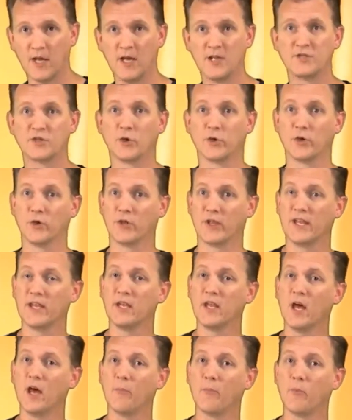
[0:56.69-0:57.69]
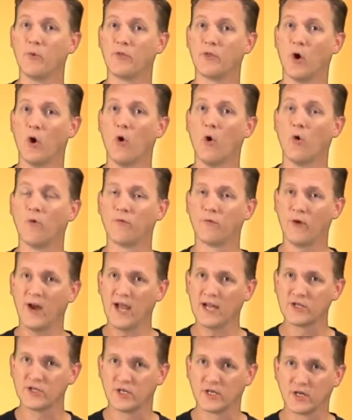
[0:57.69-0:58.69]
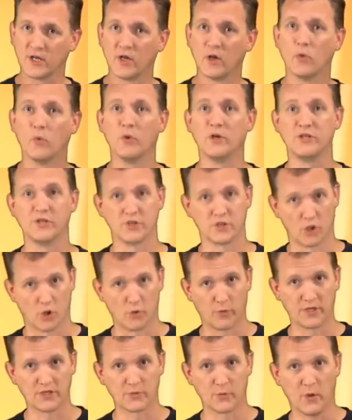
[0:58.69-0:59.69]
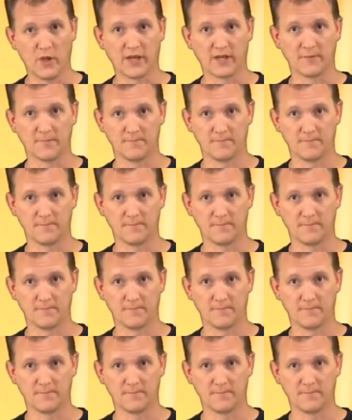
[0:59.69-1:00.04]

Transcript: so you'll end up with a whole fraction, which is always 1.